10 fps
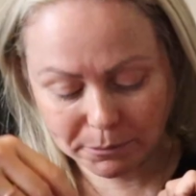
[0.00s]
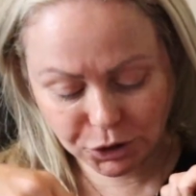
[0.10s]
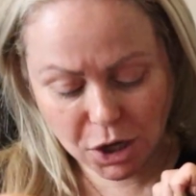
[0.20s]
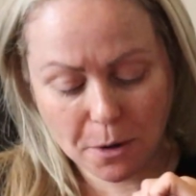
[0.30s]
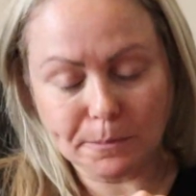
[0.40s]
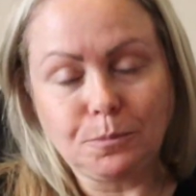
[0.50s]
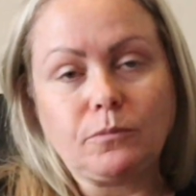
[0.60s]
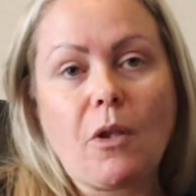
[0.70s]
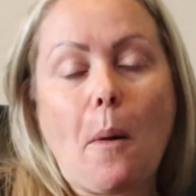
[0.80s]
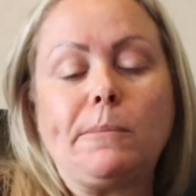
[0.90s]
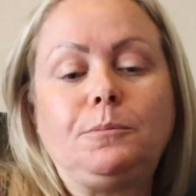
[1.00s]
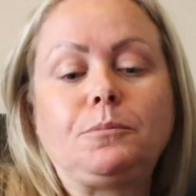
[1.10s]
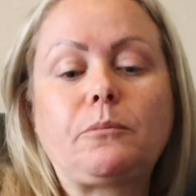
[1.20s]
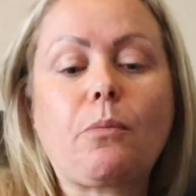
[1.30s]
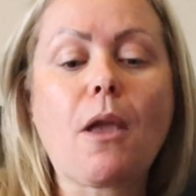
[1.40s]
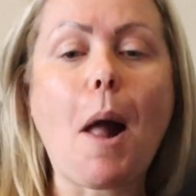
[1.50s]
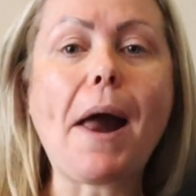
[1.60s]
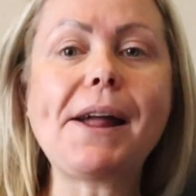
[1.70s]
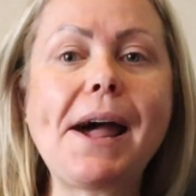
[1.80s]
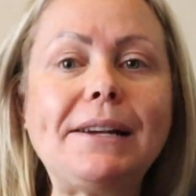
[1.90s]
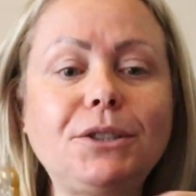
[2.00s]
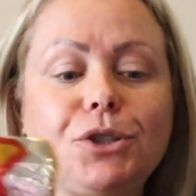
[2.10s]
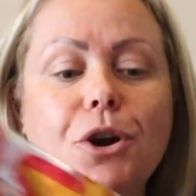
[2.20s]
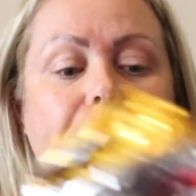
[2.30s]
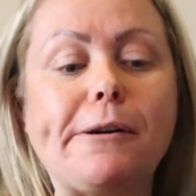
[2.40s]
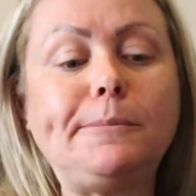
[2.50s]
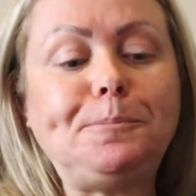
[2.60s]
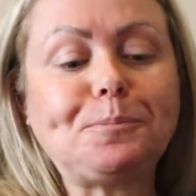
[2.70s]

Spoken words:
So I asked her,